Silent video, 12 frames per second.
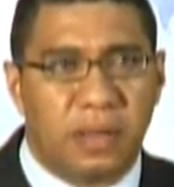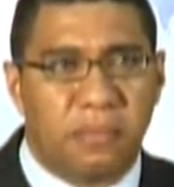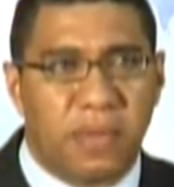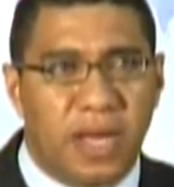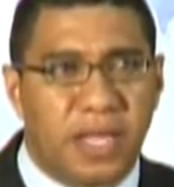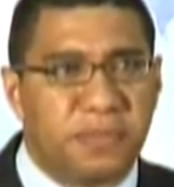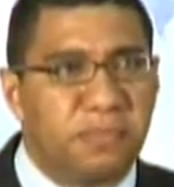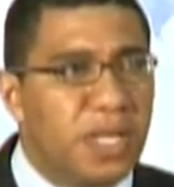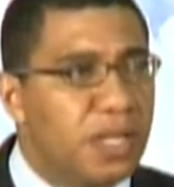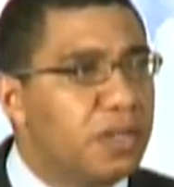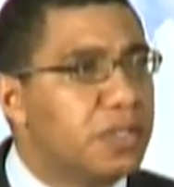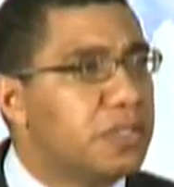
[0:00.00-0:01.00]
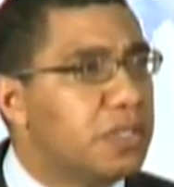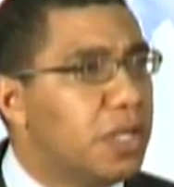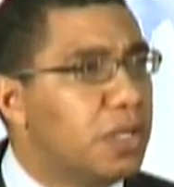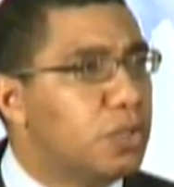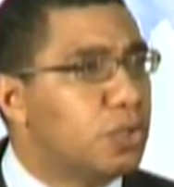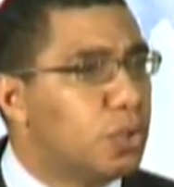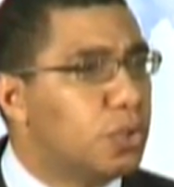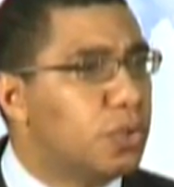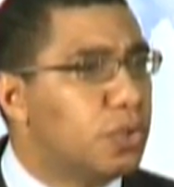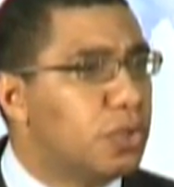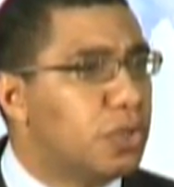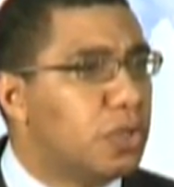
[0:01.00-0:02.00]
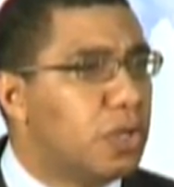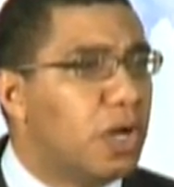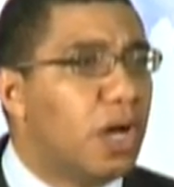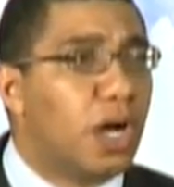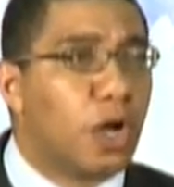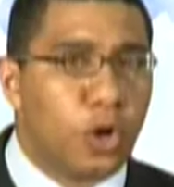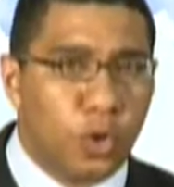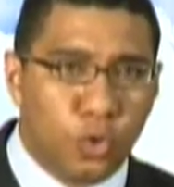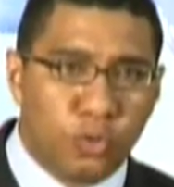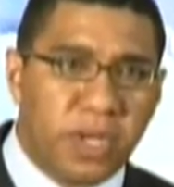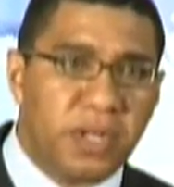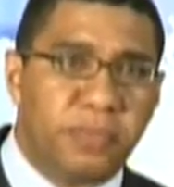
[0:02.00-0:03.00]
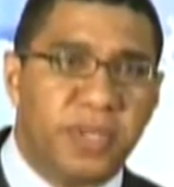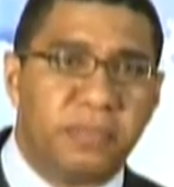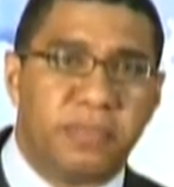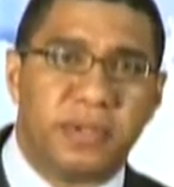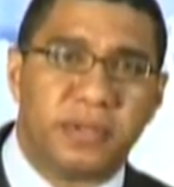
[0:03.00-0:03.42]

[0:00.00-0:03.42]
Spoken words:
has made us into a global people.